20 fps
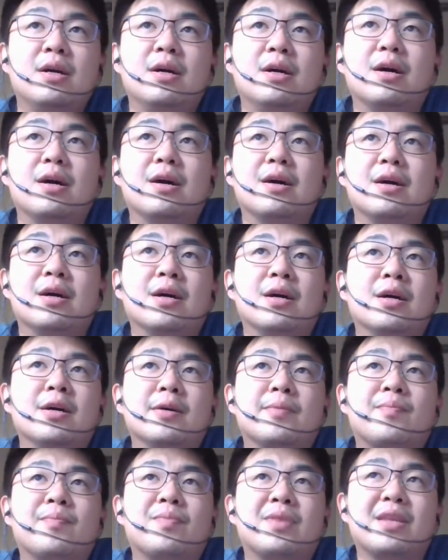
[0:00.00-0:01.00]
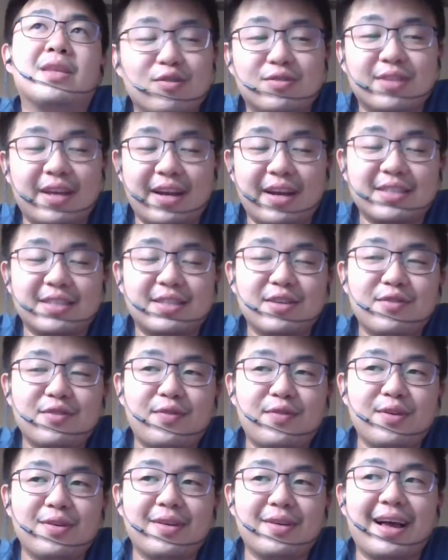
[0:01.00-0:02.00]
Yes, and I still
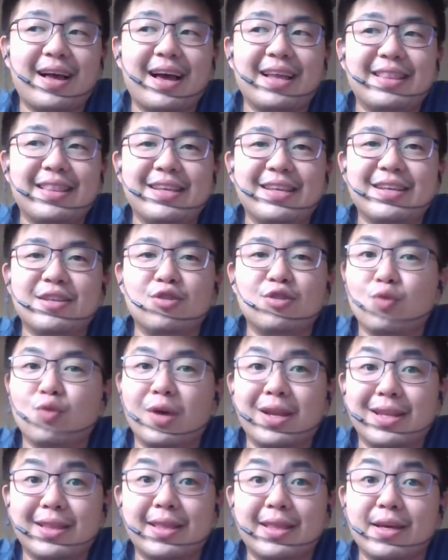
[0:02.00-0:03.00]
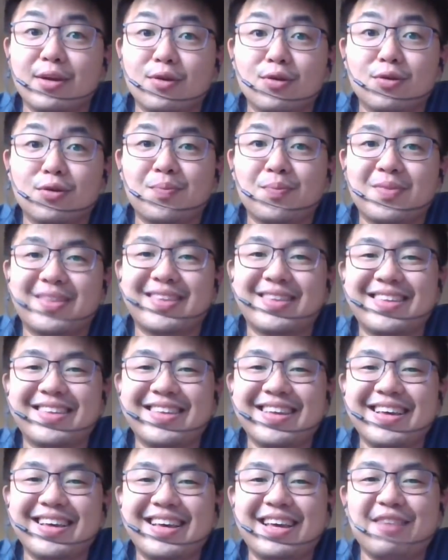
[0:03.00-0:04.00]
feel like I didn't do anything, you know.
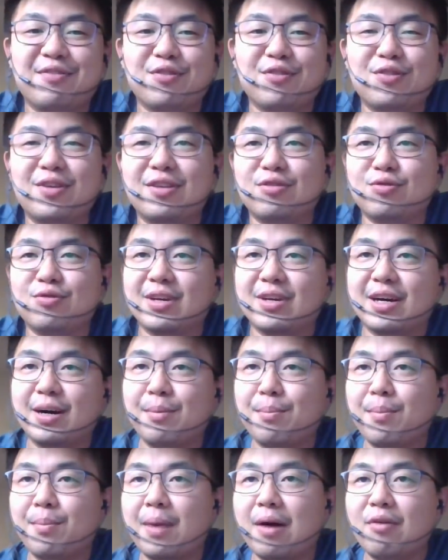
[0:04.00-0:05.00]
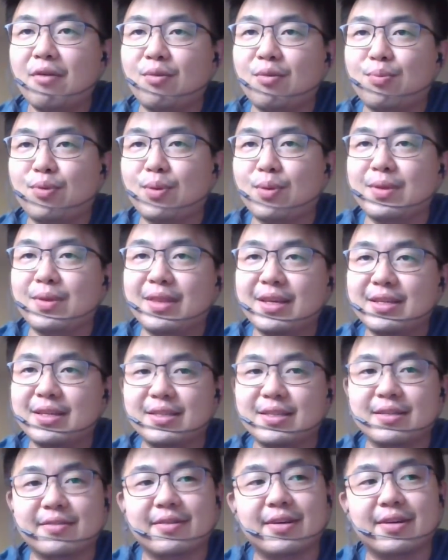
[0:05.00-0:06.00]
If you look into the amount of properties here,
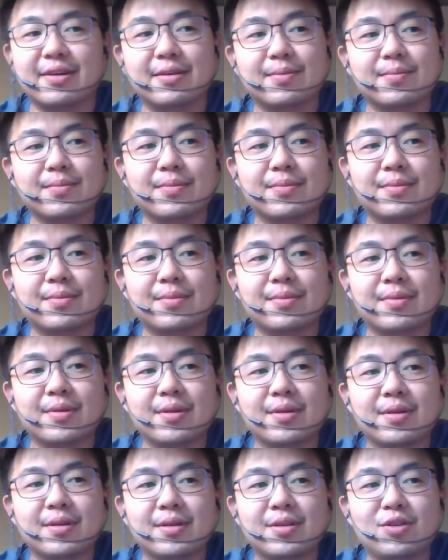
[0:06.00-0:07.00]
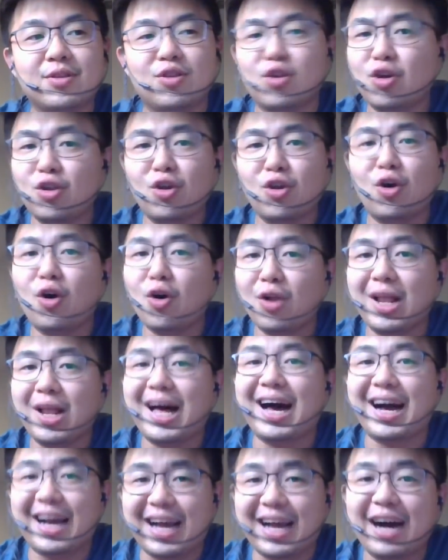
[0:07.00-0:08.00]
right? Not all are
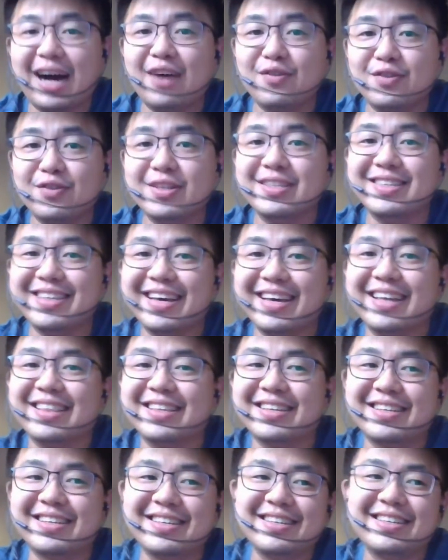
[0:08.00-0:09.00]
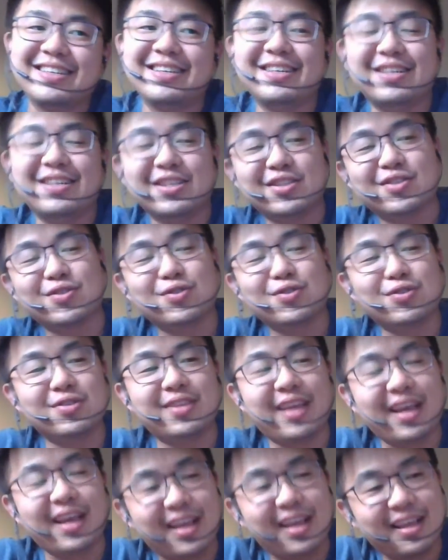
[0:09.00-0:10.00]
covered yet. So
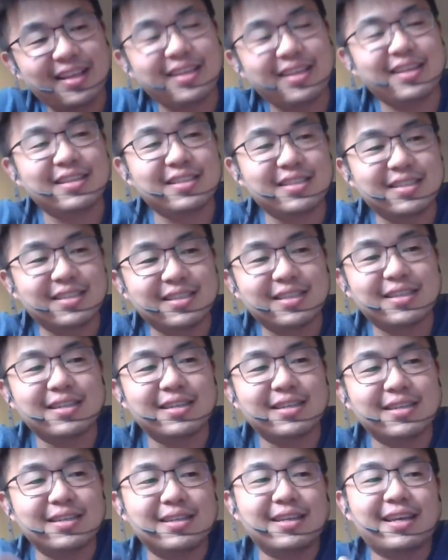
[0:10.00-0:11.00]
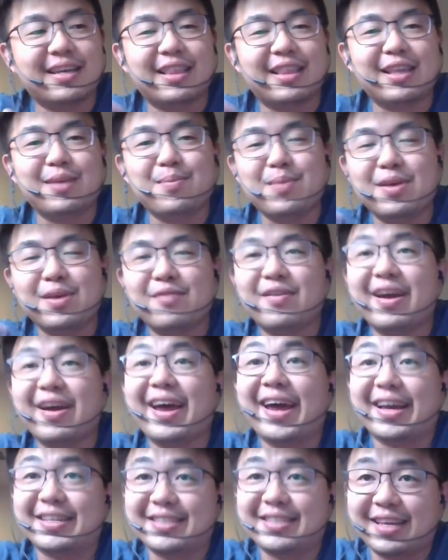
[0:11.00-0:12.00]
that is getting me very
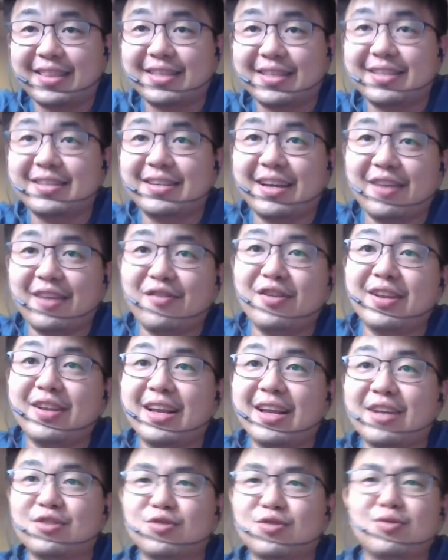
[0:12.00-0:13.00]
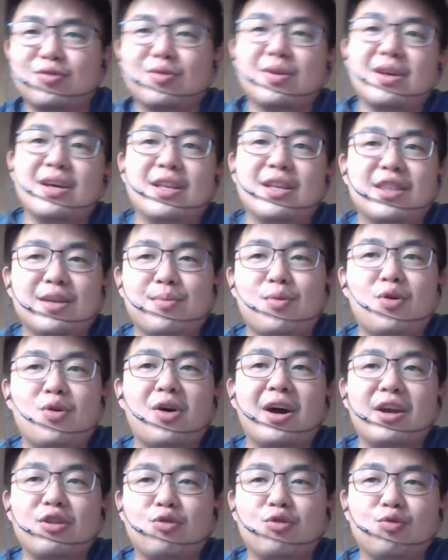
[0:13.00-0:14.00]
excited every day. So the more
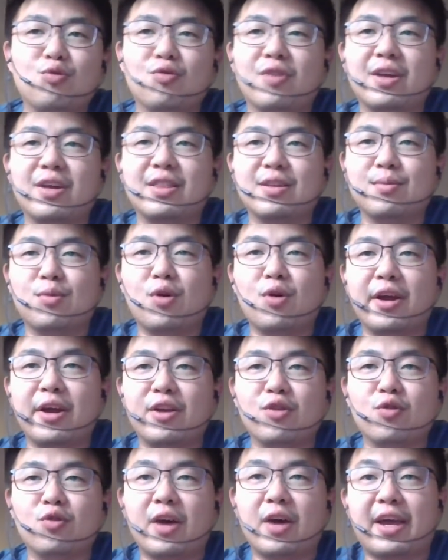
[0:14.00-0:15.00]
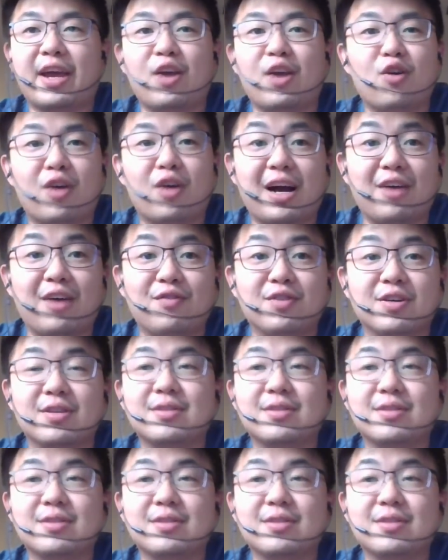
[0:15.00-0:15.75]
I do, right, the more I know I cannot cover.